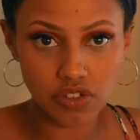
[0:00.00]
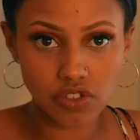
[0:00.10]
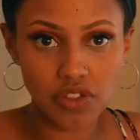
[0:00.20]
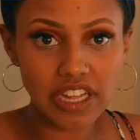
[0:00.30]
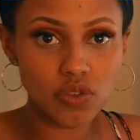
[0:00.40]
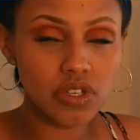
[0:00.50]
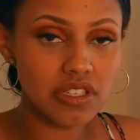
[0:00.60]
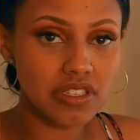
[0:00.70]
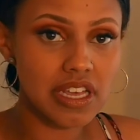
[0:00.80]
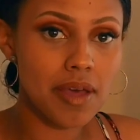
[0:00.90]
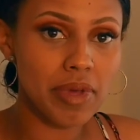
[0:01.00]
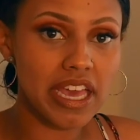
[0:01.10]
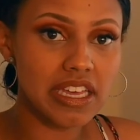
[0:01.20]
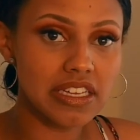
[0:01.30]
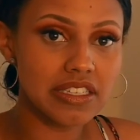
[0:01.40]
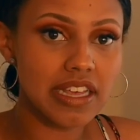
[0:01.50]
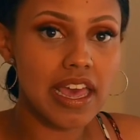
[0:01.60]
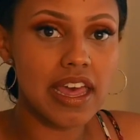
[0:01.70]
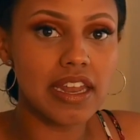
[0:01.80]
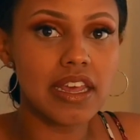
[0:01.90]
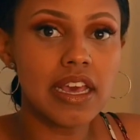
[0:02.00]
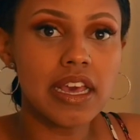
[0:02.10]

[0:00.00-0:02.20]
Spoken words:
So that's what a CMA is, and